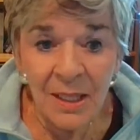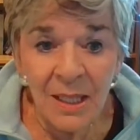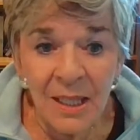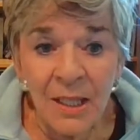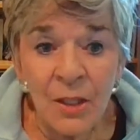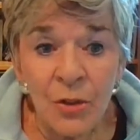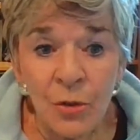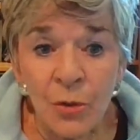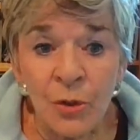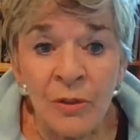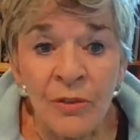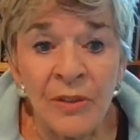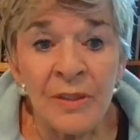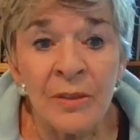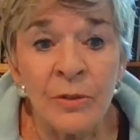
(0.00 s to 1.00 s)
in your
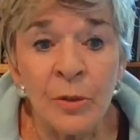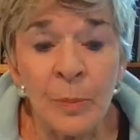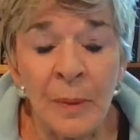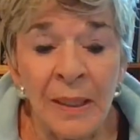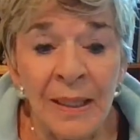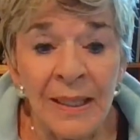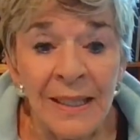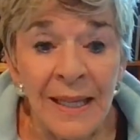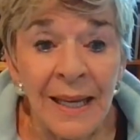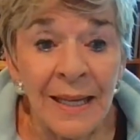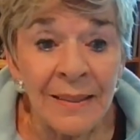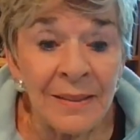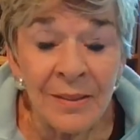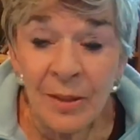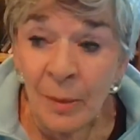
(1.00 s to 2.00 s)
physical body,
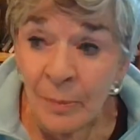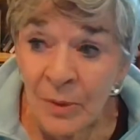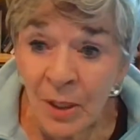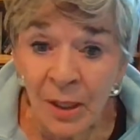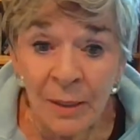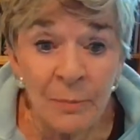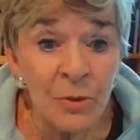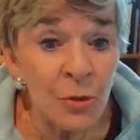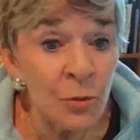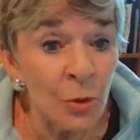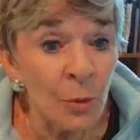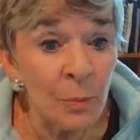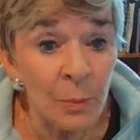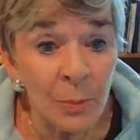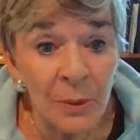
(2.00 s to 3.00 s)
and sometimes you
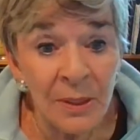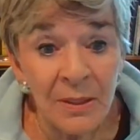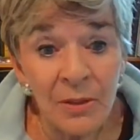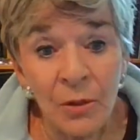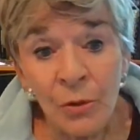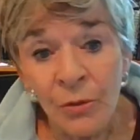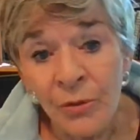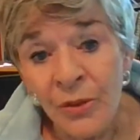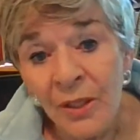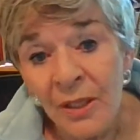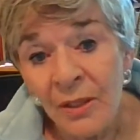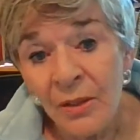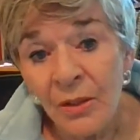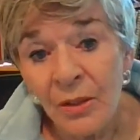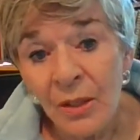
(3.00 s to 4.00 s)
don't breathe over
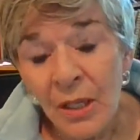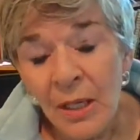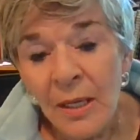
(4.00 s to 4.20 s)
here